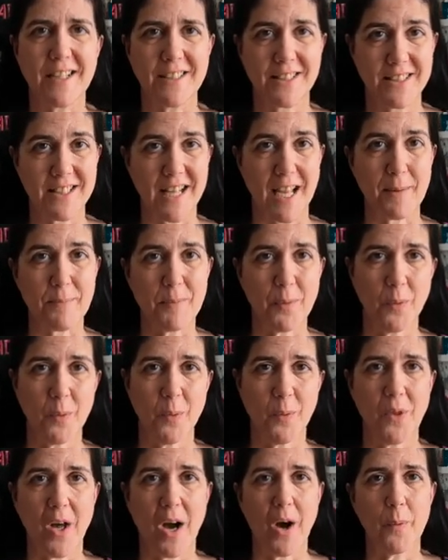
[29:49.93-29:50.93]
staple
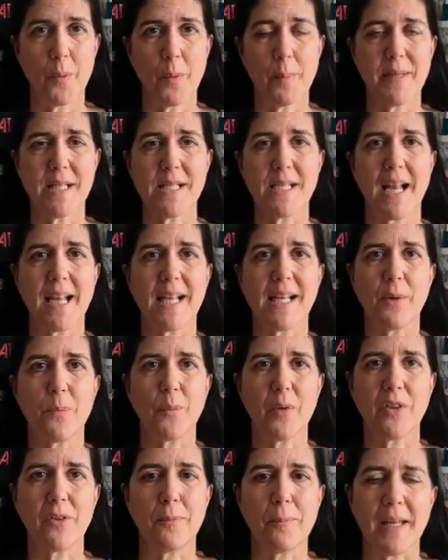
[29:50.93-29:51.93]
that I will be taking
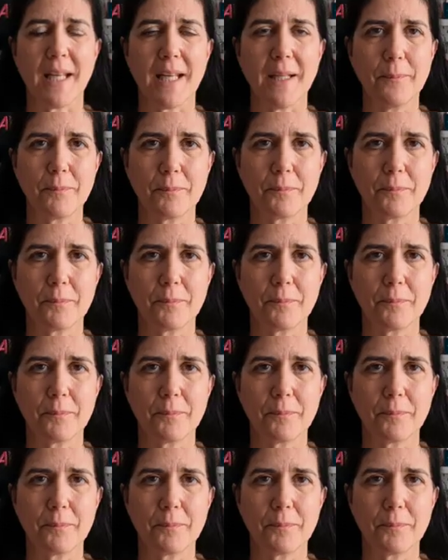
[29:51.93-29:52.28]
with me.